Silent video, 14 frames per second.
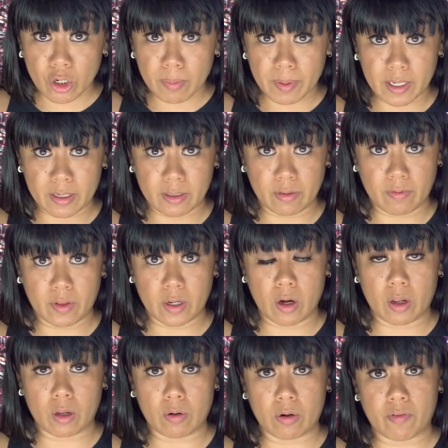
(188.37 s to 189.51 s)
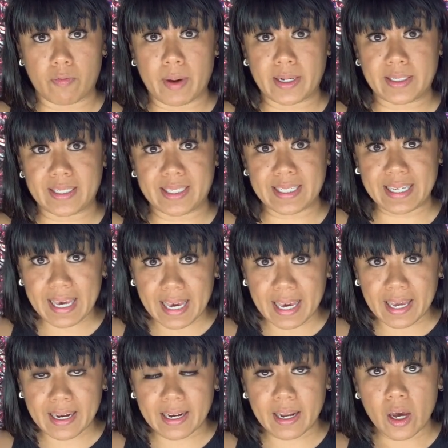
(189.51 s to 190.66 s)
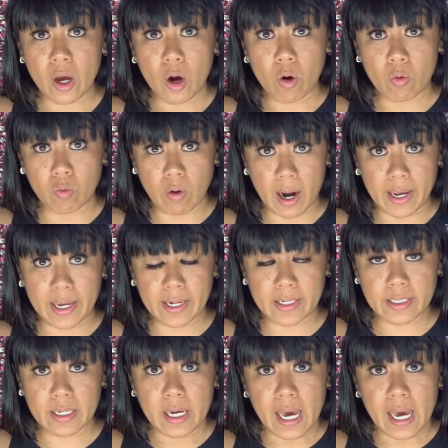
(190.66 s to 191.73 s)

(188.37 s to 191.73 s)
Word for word: because of the color of my skin right?